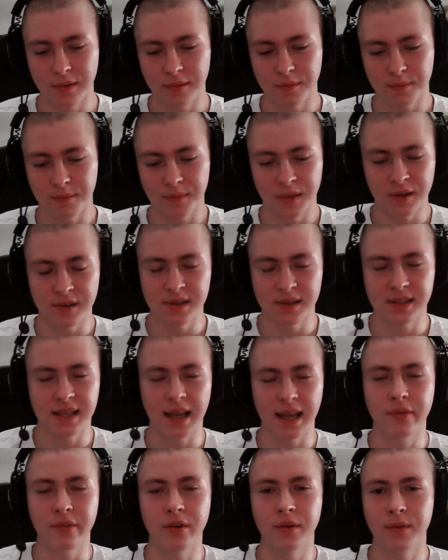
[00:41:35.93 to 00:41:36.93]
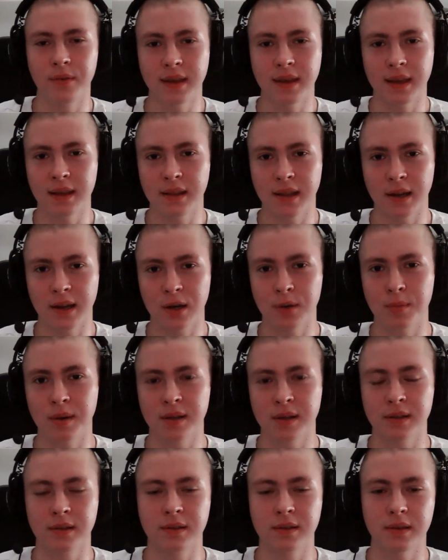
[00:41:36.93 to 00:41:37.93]
there's everything in there,
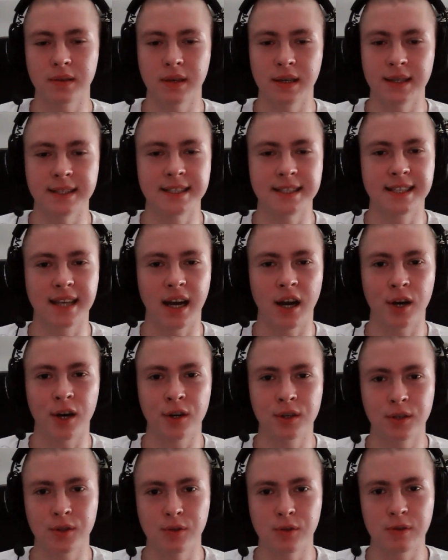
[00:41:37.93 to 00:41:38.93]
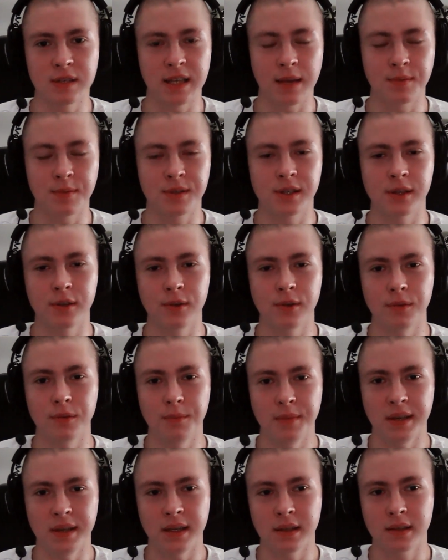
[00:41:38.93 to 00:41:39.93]
but it's hard to substitute
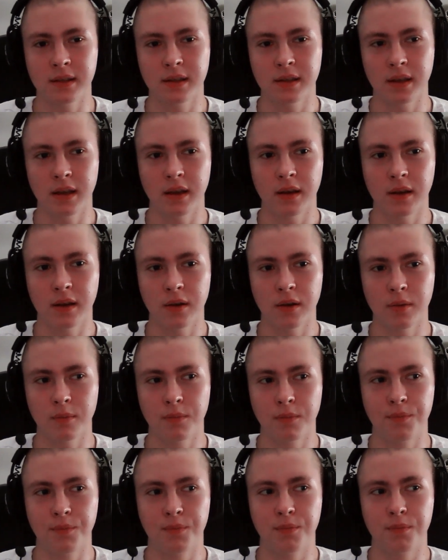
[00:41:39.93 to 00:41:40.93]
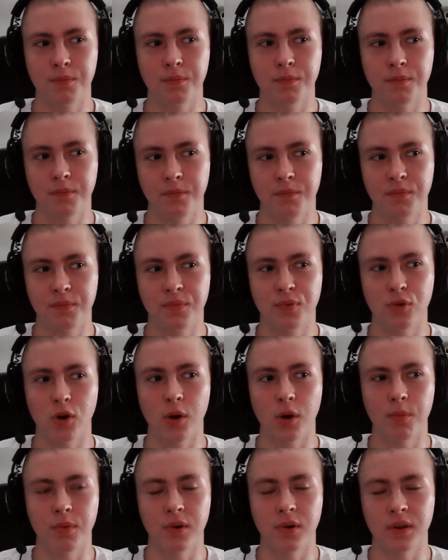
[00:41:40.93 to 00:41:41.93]
meat
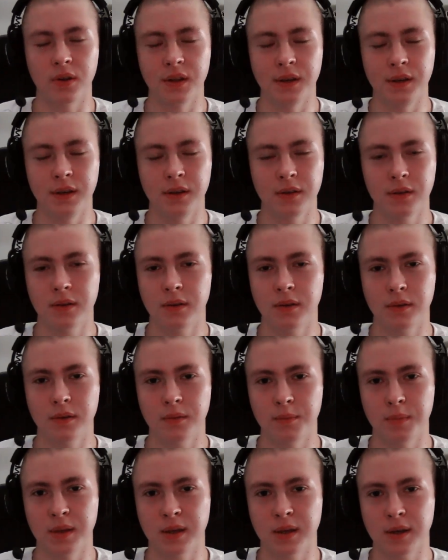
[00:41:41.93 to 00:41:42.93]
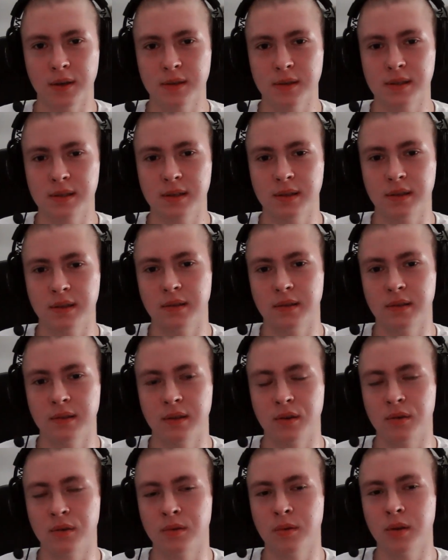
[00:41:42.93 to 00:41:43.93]
properly because
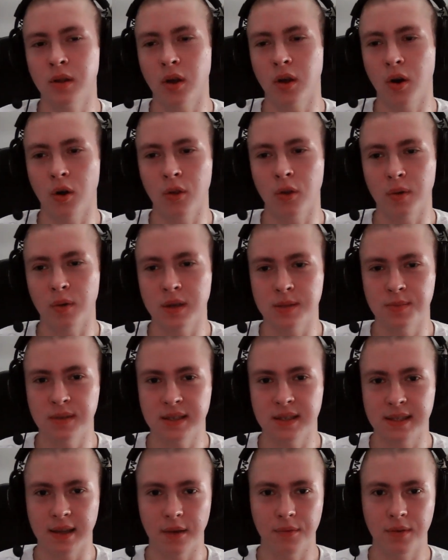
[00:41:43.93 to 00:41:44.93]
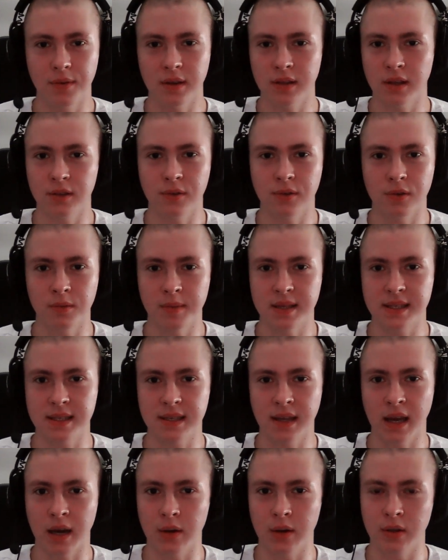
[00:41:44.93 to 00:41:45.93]
there will always be something that you're
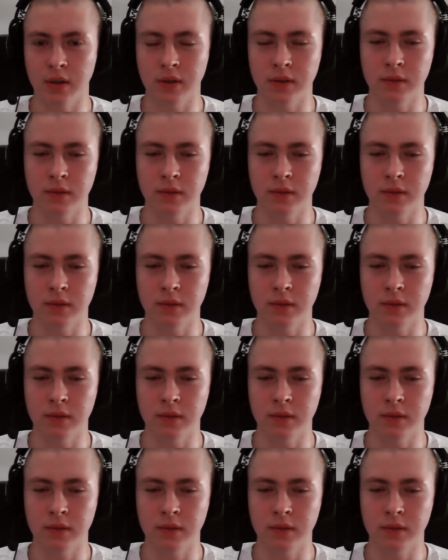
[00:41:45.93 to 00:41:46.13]
missing out on.